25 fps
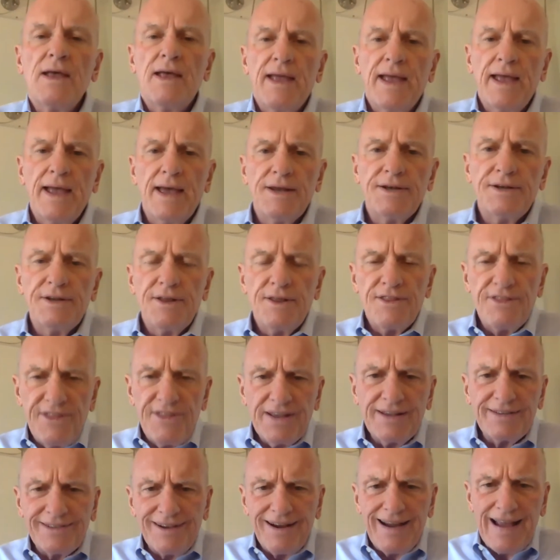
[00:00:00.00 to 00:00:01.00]
And
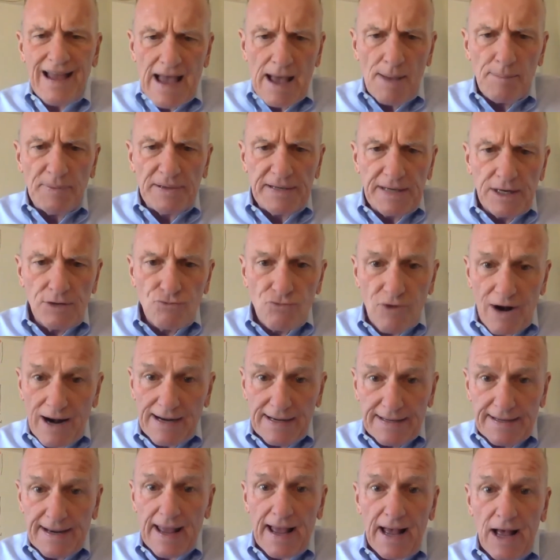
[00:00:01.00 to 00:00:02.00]
things are happening
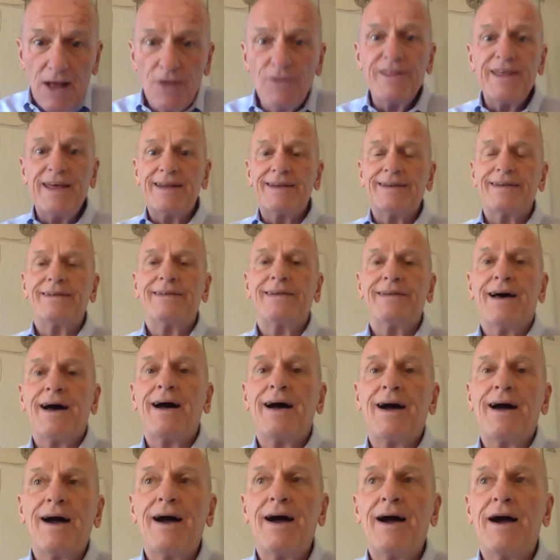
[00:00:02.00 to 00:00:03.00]
right now that
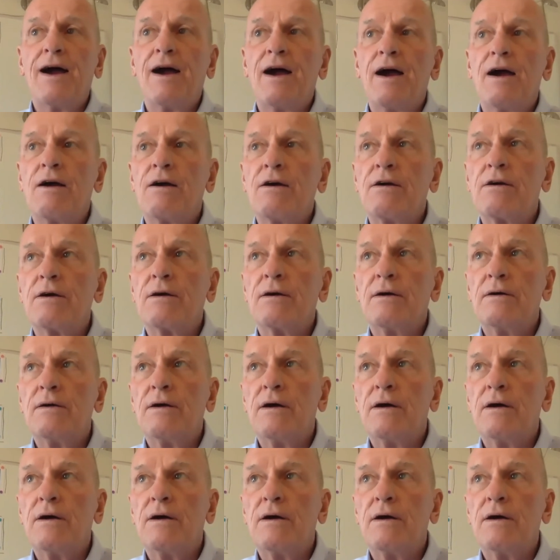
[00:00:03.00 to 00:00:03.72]
are